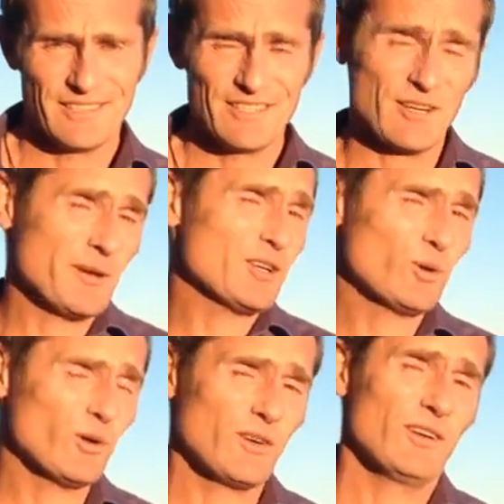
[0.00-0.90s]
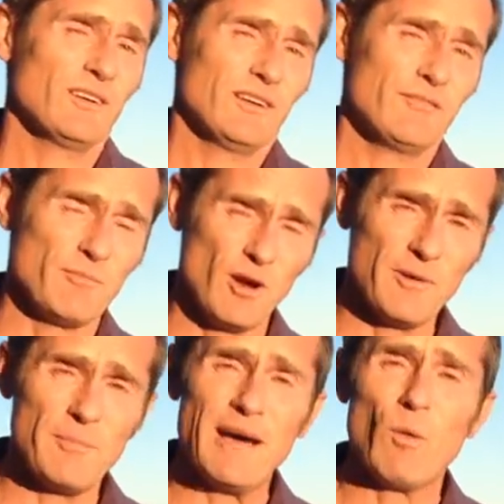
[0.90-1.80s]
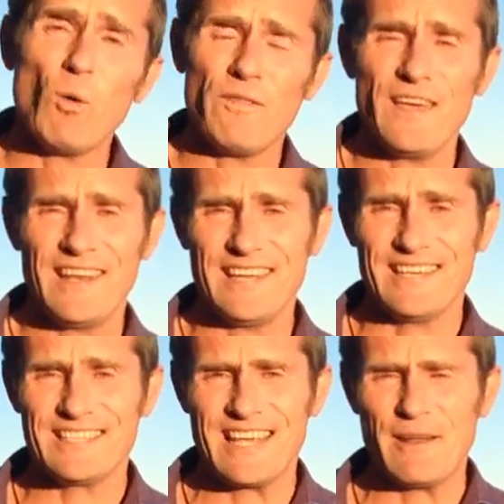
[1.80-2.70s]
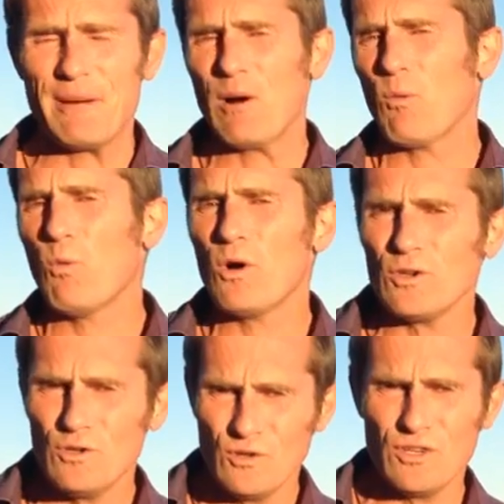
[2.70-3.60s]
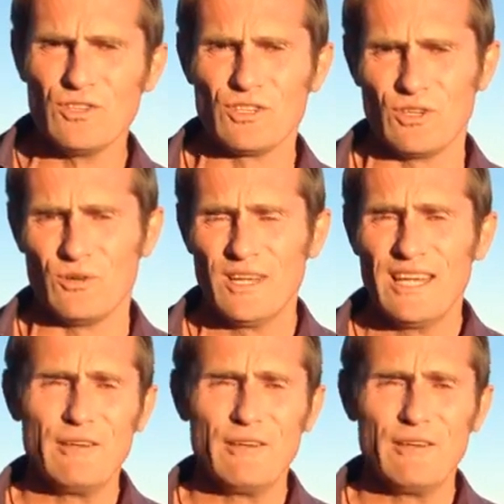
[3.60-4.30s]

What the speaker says: So I'm going to talk for a moment about what that is and about what you can do